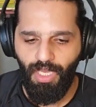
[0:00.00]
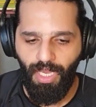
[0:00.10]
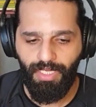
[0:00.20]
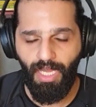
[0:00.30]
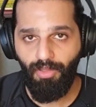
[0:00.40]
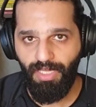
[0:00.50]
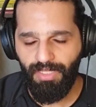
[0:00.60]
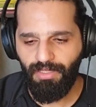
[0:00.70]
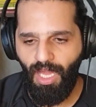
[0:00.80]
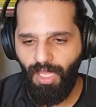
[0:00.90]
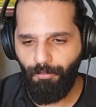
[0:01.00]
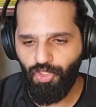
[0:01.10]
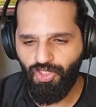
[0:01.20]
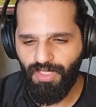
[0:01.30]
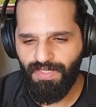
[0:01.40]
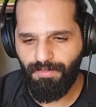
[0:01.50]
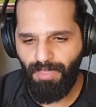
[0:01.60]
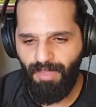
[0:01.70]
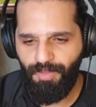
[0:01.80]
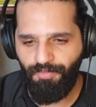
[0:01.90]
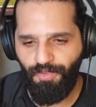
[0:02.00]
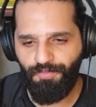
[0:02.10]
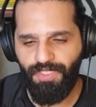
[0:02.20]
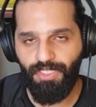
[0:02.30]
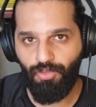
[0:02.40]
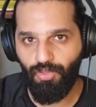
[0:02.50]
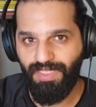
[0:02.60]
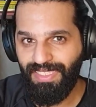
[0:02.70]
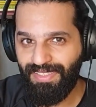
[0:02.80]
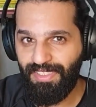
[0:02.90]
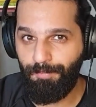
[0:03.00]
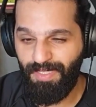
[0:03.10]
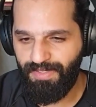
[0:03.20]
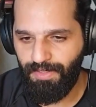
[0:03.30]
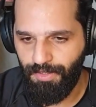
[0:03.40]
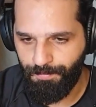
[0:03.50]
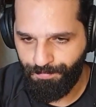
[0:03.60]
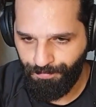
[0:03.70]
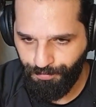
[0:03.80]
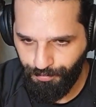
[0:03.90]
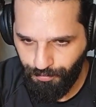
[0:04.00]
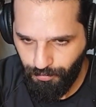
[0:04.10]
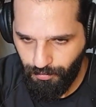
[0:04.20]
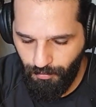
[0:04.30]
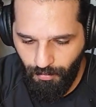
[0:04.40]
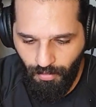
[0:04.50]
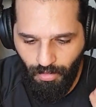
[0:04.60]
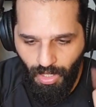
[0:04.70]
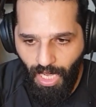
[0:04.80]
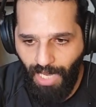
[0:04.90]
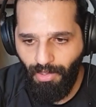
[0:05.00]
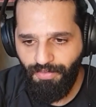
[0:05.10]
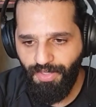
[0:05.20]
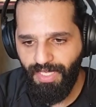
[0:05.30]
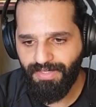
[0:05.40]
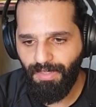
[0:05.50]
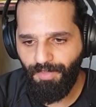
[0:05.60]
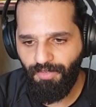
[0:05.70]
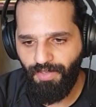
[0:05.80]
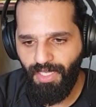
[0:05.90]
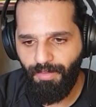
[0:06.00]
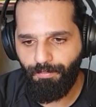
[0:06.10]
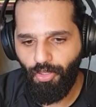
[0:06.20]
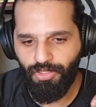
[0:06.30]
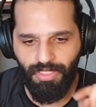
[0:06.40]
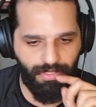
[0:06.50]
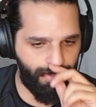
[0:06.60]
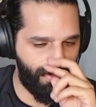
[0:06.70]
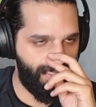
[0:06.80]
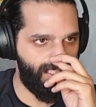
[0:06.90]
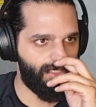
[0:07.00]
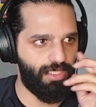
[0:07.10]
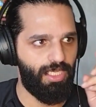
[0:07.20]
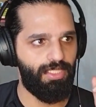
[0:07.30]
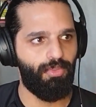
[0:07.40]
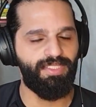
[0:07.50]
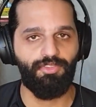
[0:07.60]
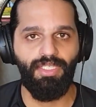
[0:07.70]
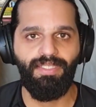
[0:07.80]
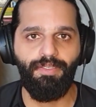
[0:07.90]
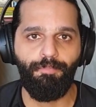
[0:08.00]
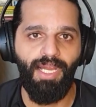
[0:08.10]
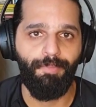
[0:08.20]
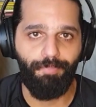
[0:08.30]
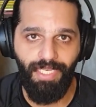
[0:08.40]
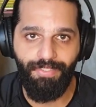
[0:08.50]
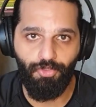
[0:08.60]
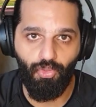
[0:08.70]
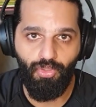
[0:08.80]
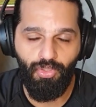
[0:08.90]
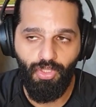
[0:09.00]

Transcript: And around that time, which is maybe 50 to 60 BC. However, there is something very important that it was written by Plato